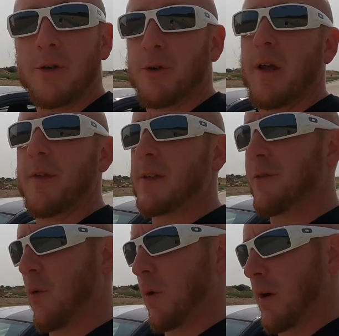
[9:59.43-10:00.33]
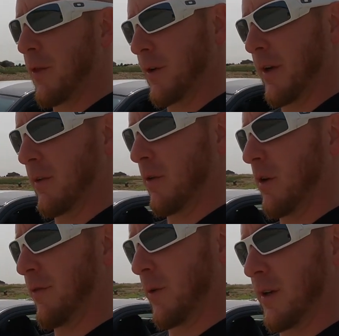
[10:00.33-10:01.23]
trade this for a 13
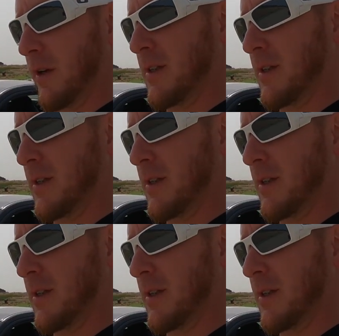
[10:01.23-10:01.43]
or a 14, because